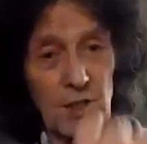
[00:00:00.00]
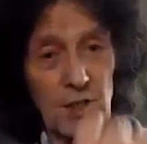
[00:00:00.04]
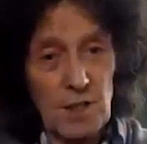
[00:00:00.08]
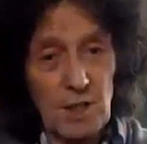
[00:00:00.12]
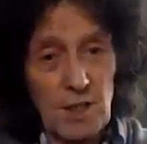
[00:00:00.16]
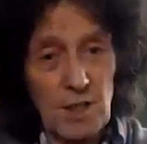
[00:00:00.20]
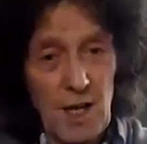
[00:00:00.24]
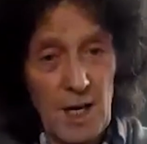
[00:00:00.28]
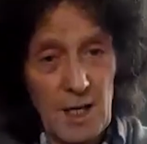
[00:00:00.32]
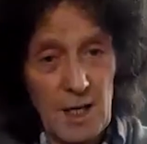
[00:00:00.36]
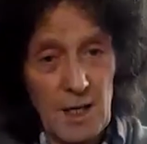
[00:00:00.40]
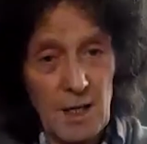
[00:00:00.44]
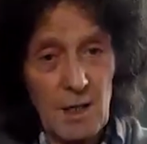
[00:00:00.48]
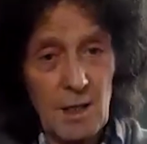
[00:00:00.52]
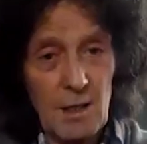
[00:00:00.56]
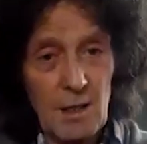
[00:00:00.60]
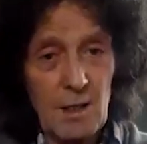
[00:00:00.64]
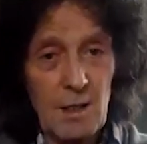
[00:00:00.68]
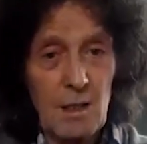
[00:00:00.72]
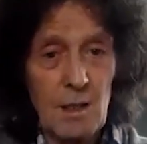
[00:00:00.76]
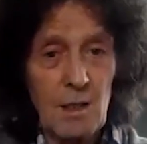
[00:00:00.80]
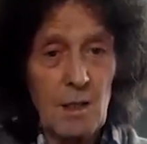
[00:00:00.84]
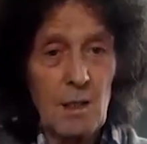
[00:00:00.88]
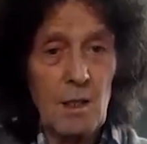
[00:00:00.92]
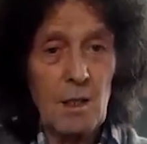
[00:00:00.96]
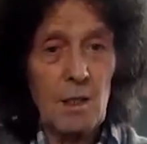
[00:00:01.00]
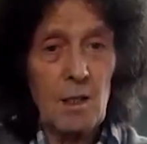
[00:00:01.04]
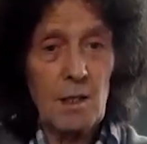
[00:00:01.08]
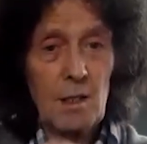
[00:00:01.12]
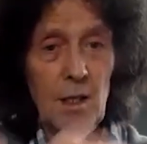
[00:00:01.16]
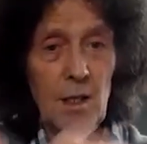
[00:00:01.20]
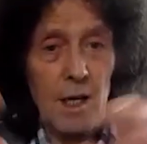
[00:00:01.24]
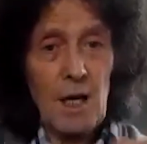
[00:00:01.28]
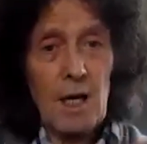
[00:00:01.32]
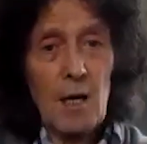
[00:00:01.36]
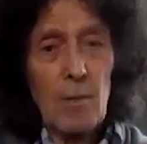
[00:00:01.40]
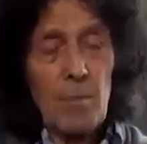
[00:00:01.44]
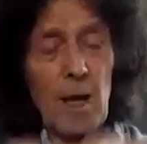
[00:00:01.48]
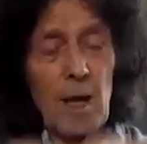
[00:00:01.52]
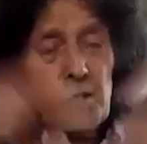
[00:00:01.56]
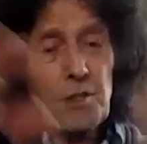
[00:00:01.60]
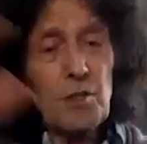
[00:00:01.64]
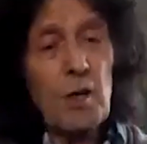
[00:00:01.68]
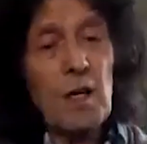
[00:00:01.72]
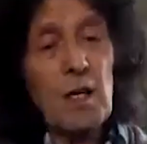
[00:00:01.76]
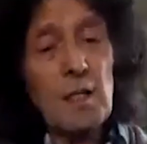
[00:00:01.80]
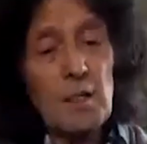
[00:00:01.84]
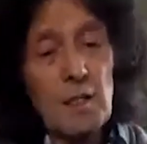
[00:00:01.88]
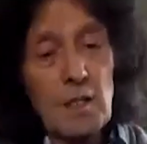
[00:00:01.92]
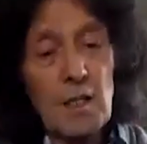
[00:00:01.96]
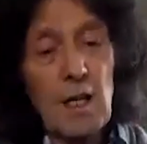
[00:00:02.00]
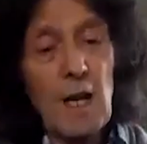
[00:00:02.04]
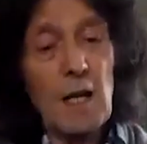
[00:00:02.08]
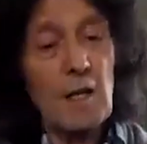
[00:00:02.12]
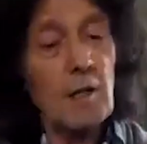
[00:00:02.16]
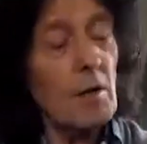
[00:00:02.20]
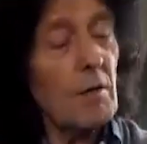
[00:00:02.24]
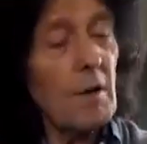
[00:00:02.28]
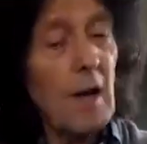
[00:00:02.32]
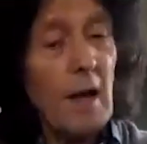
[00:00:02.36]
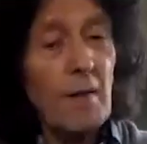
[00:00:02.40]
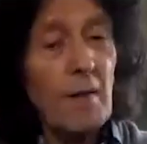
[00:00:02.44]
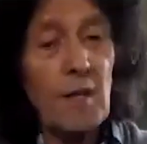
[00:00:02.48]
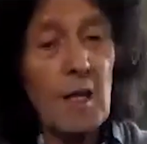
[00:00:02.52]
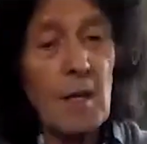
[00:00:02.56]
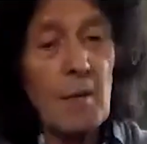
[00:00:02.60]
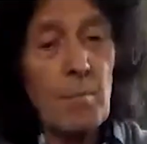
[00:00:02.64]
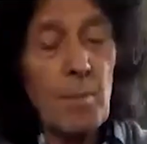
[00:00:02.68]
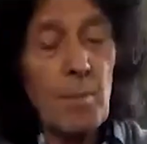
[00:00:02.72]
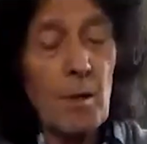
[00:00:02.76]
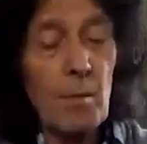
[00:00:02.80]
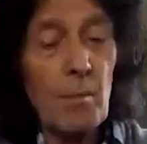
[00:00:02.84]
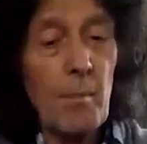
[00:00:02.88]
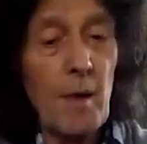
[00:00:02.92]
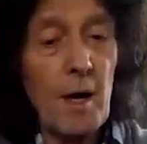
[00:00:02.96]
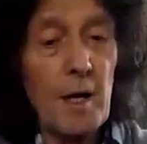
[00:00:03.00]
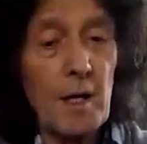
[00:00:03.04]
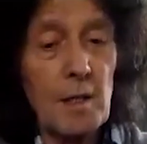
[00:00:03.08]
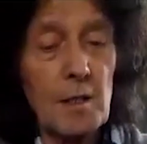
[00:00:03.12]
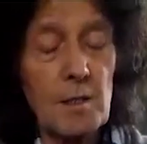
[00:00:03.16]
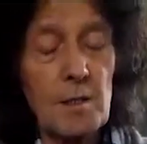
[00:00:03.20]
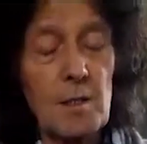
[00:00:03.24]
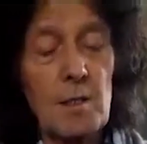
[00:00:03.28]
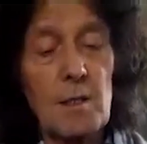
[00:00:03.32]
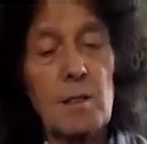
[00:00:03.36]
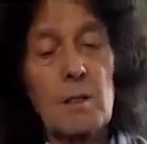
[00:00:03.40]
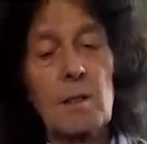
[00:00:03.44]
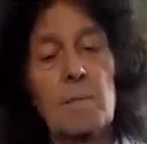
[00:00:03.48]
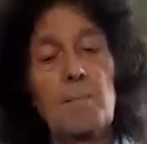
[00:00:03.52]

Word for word: today. The ghetto blasters you get today don't have the inbuilt mics.